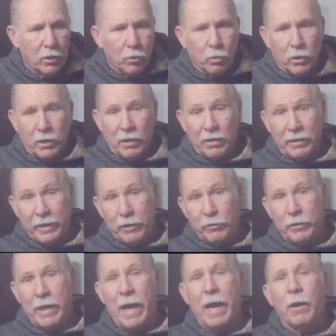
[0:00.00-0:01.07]
We're going to lead her
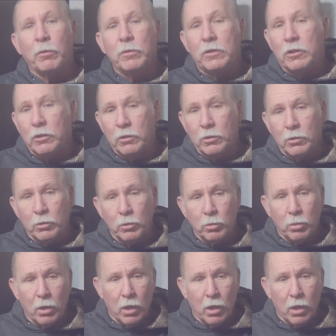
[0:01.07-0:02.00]
down to